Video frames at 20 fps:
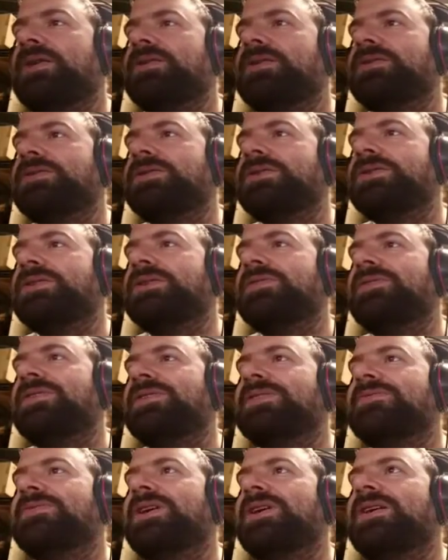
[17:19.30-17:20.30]
gist of it,
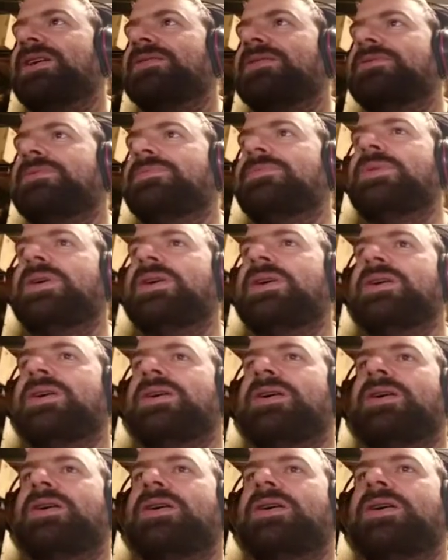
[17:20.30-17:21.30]
right?
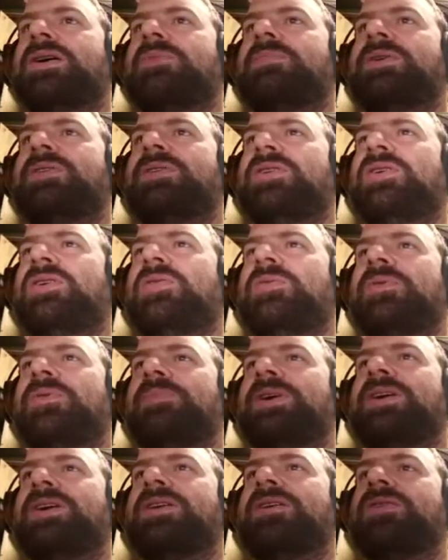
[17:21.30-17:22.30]
Okay, but are we
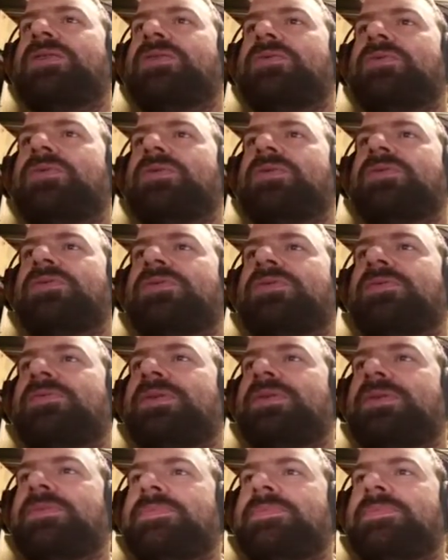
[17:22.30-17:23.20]
making an orc or something?